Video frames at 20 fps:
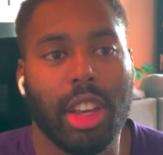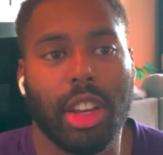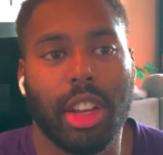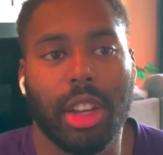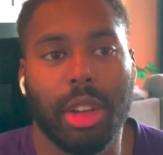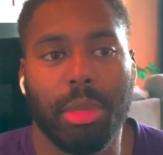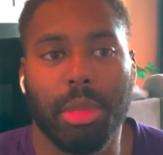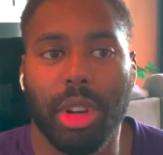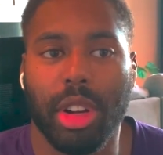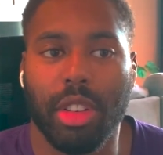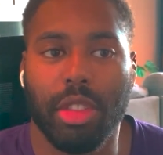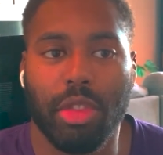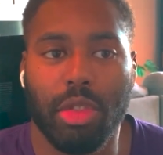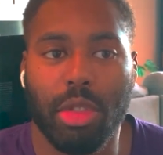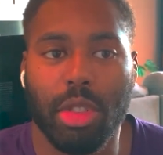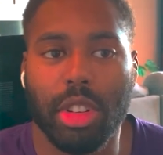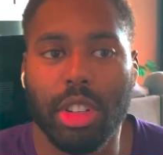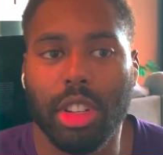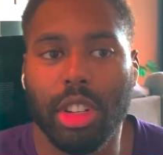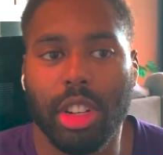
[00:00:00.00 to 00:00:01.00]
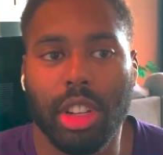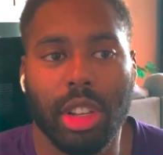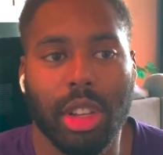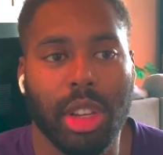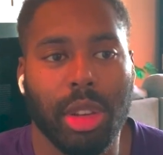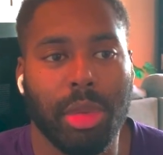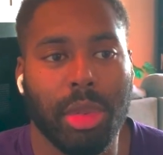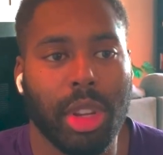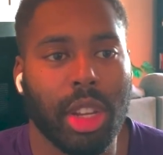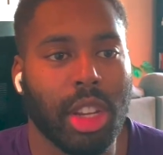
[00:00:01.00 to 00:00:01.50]
But
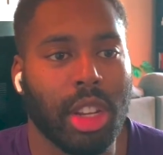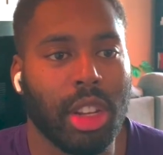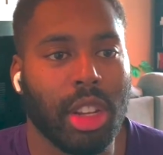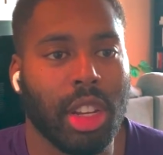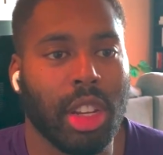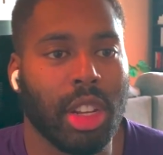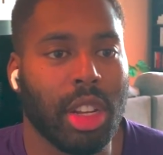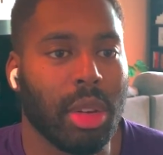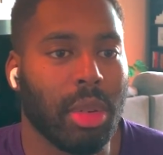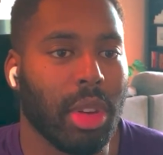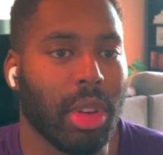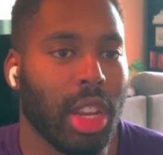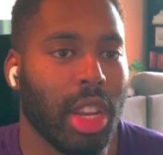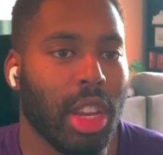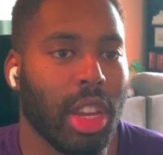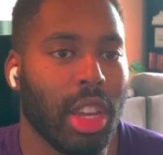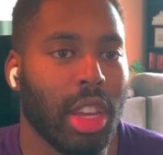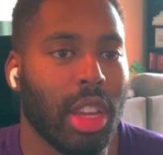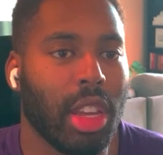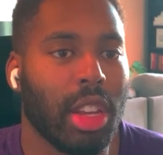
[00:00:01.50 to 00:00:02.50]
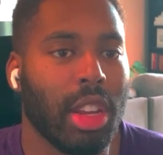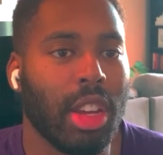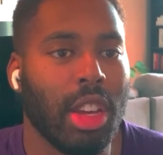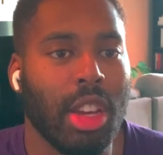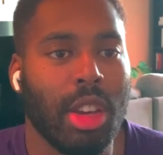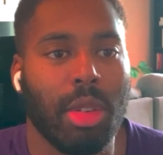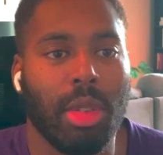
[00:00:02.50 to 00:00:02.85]
unfortunately, we didn't end up getting it.